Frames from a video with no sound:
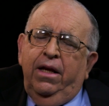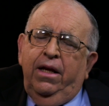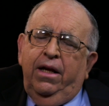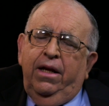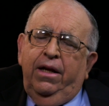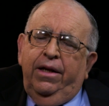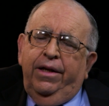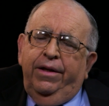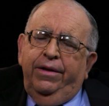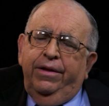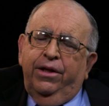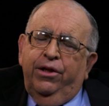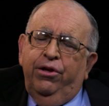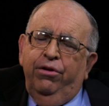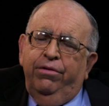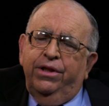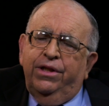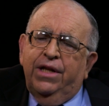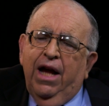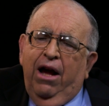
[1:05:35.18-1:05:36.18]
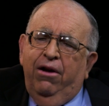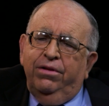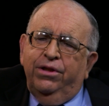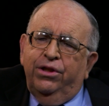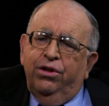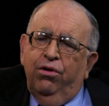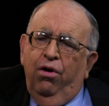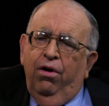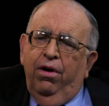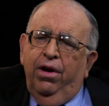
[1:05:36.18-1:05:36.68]
Kurosawa
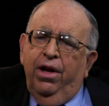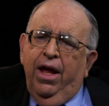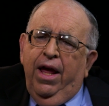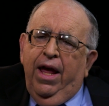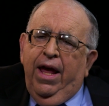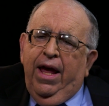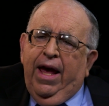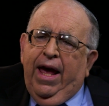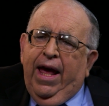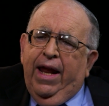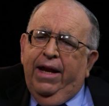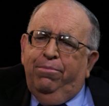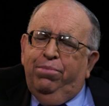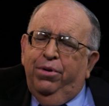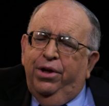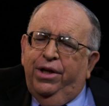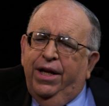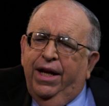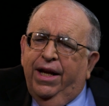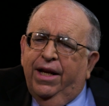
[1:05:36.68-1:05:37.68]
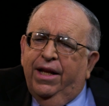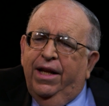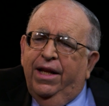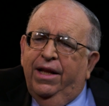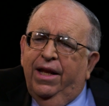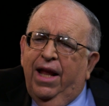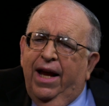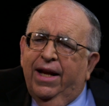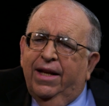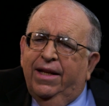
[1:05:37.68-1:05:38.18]
saw it, and he particularly
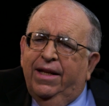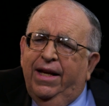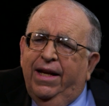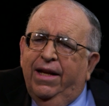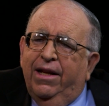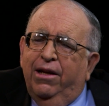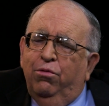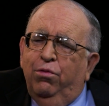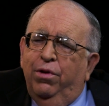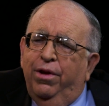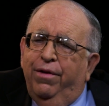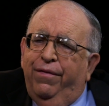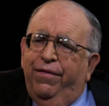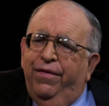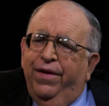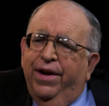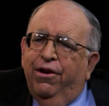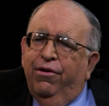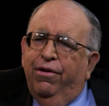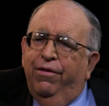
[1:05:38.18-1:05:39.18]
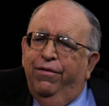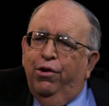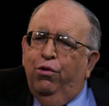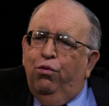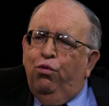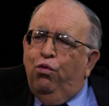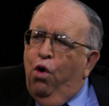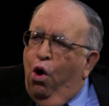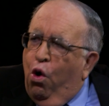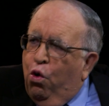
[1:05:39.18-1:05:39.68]
liked dealing with the figure of the
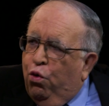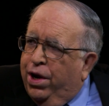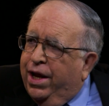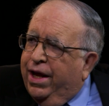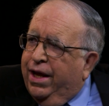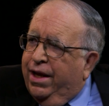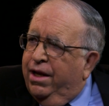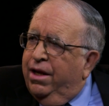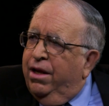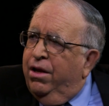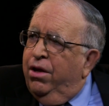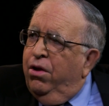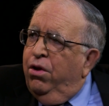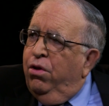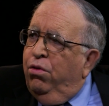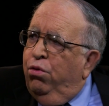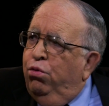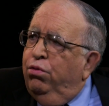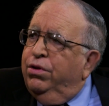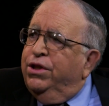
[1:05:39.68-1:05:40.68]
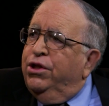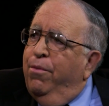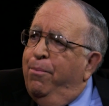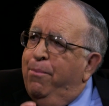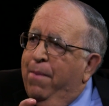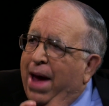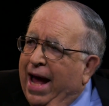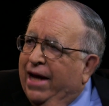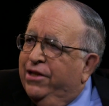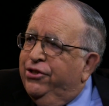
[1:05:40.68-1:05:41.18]
Ronin, who was a
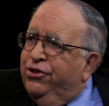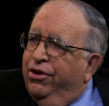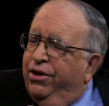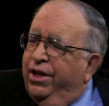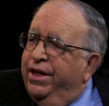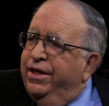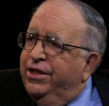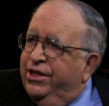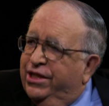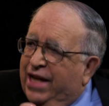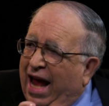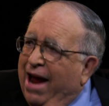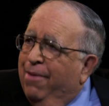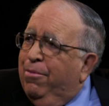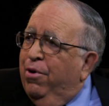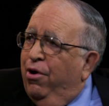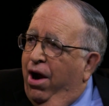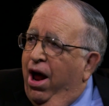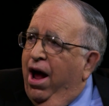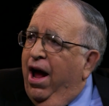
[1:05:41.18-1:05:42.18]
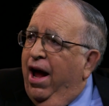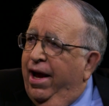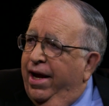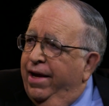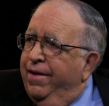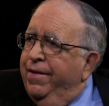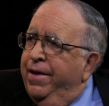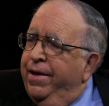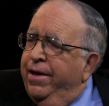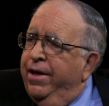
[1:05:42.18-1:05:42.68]
masterless samurai,
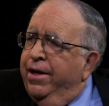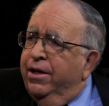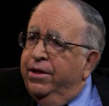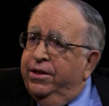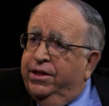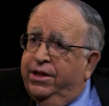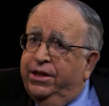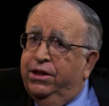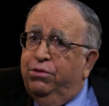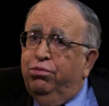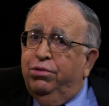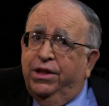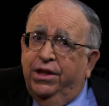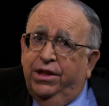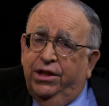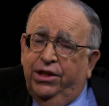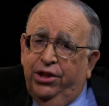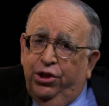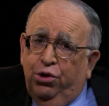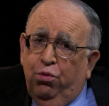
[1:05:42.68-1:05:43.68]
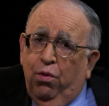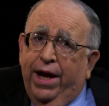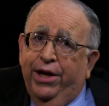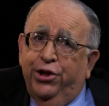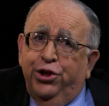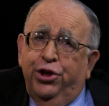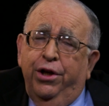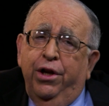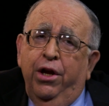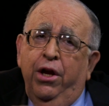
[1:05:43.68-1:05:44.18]
because this was the
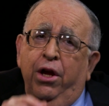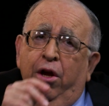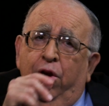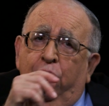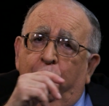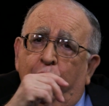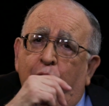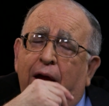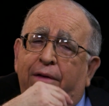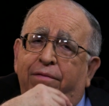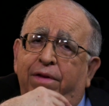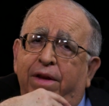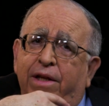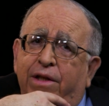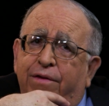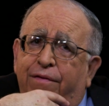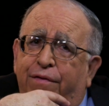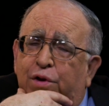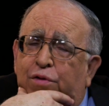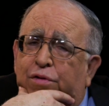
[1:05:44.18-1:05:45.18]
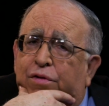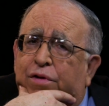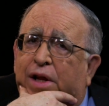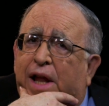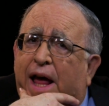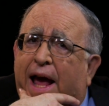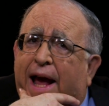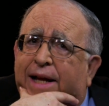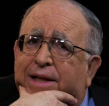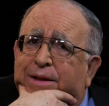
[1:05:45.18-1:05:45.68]
situation. You would have these feudal
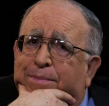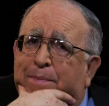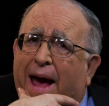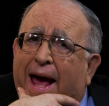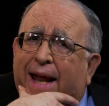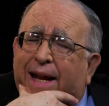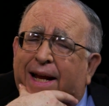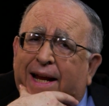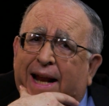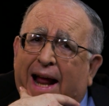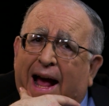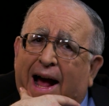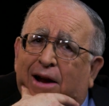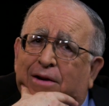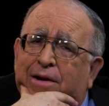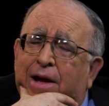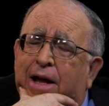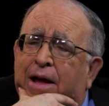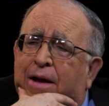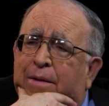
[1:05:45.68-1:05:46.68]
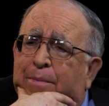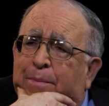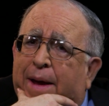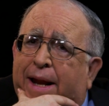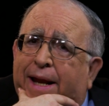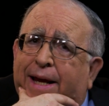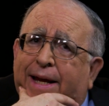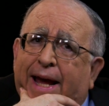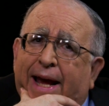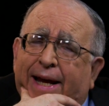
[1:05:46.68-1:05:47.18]
clans battling it out. In
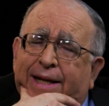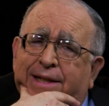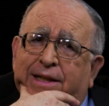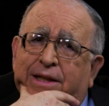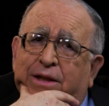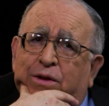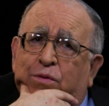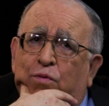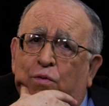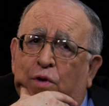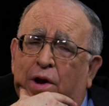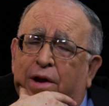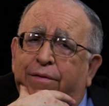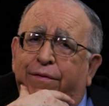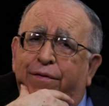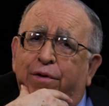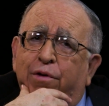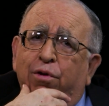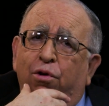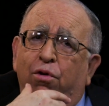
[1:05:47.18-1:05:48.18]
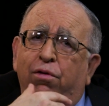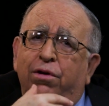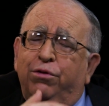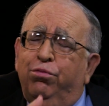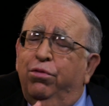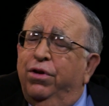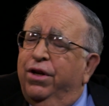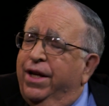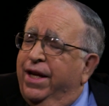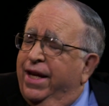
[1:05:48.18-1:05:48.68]
many cases, one of the feudal
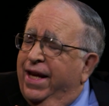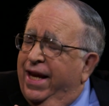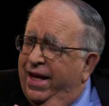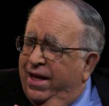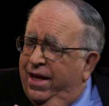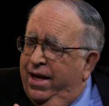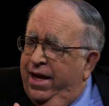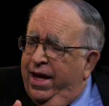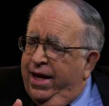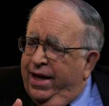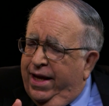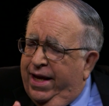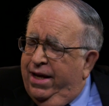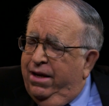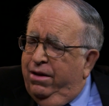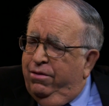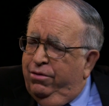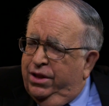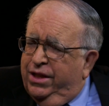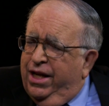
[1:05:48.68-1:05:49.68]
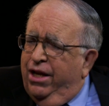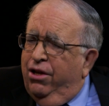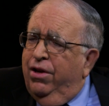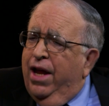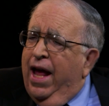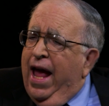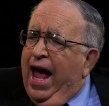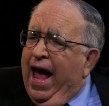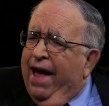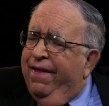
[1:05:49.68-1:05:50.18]
lords was
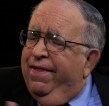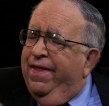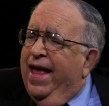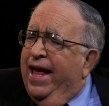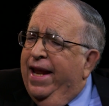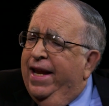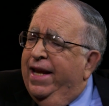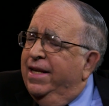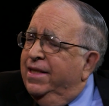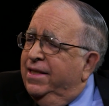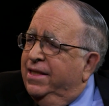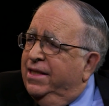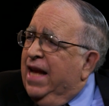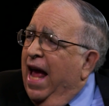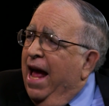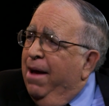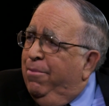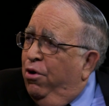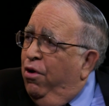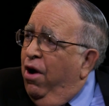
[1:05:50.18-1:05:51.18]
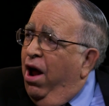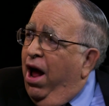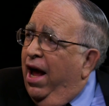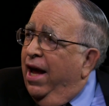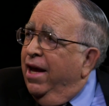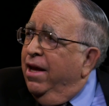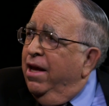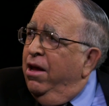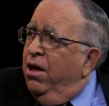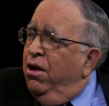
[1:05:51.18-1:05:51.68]
killed, and then his
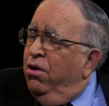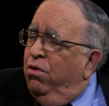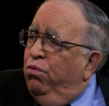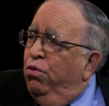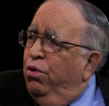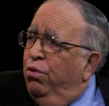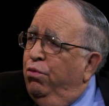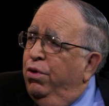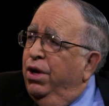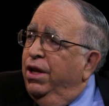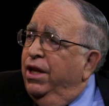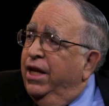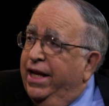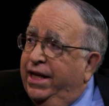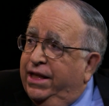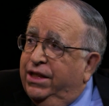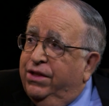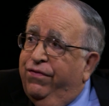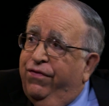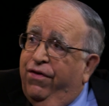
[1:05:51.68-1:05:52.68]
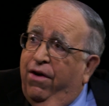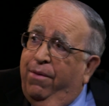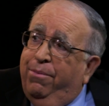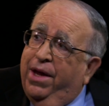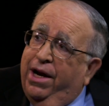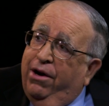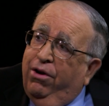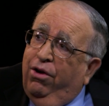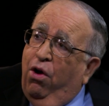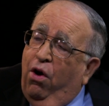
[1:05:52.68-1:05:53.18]
samurai were released from
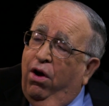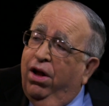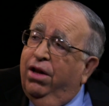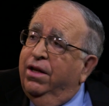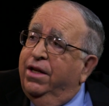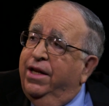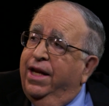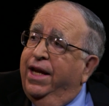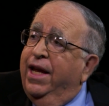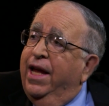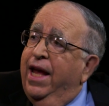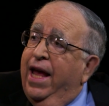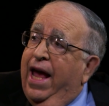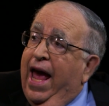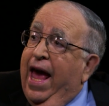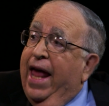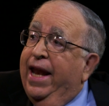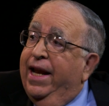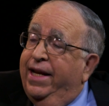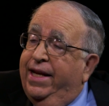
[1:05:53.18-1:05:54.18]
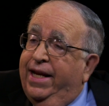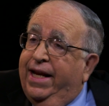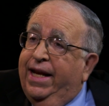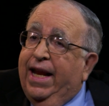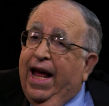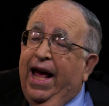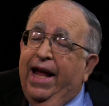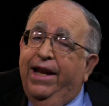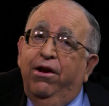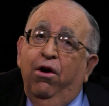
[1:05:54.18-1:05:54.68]
their loyalty and
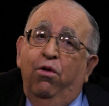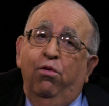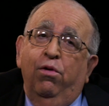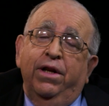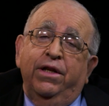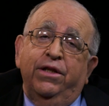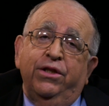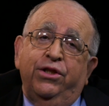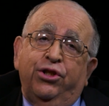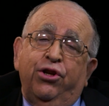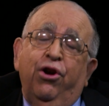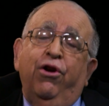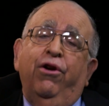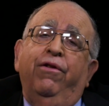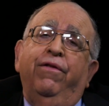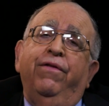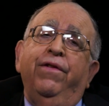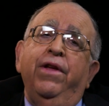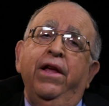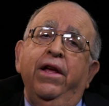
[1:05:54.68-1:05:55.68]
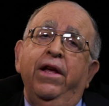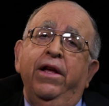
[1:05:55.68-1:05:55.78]
indeed had no one to serve.